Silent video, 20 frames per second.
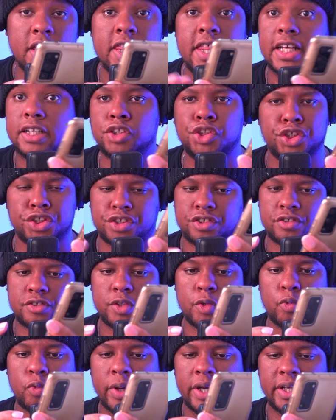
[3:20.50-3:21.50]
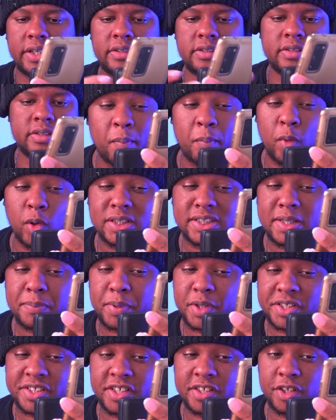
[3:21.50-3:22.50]
than just the weight.
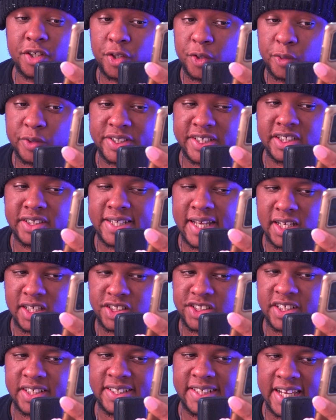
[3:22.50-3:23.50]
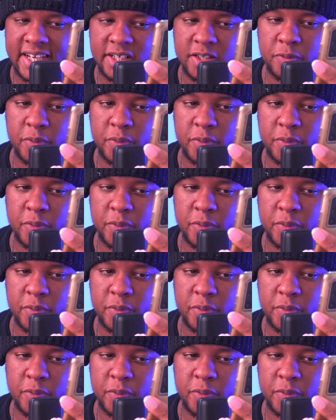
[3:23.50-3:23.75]
Multi-person use, intelligent data